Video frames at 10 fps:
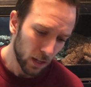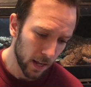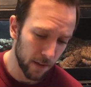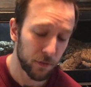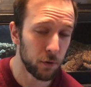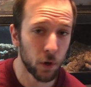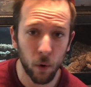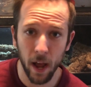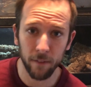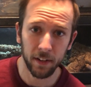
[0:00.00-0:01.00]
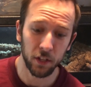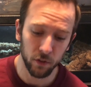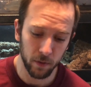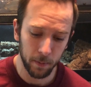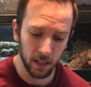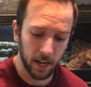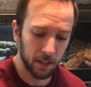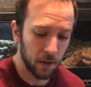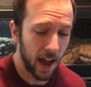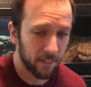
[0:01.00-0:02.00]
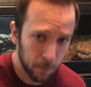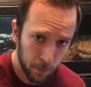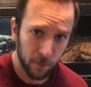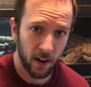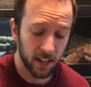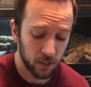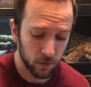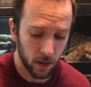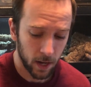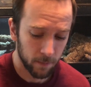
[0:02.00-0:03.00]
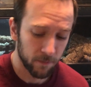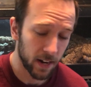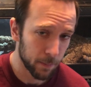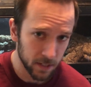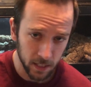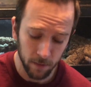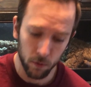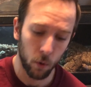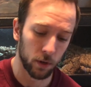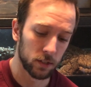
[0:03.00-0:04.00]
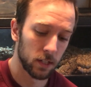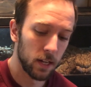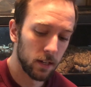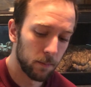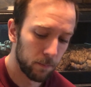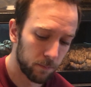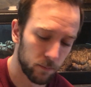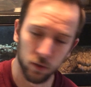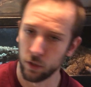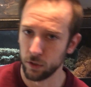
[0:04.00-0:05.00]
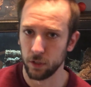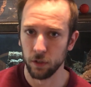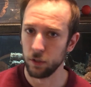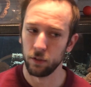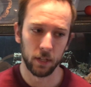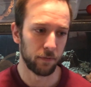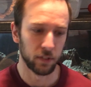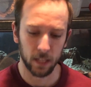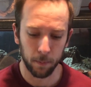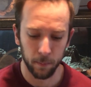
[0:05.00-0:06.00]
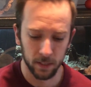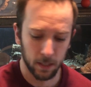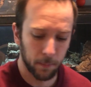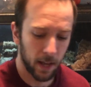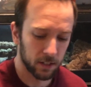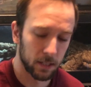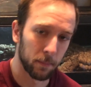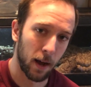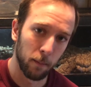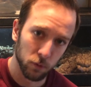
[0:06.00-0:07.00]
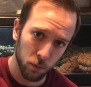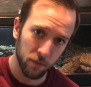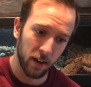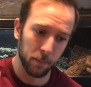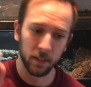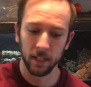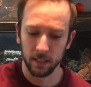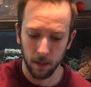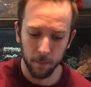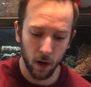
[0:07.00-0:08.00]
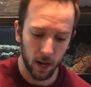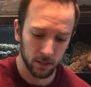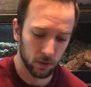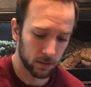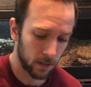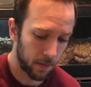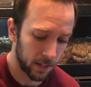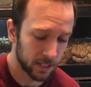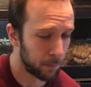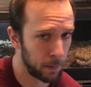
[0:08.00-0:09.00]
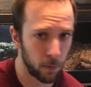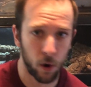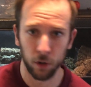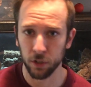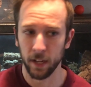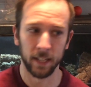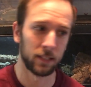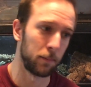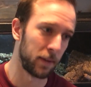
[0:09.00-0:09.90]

if you don't have any UVB lighting, you have to be providing vitamin D, of course. There's different supplements. Some calcium comes with vitamin D, some not. So I think some people alternate. Some